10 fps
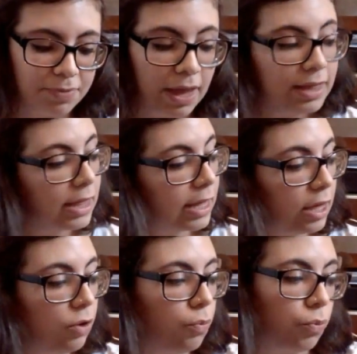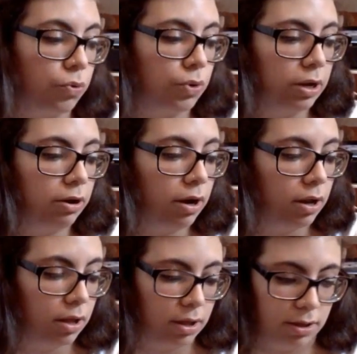It's a cute ruler
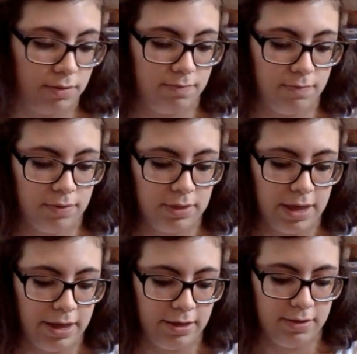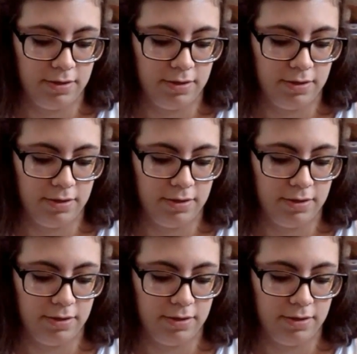that is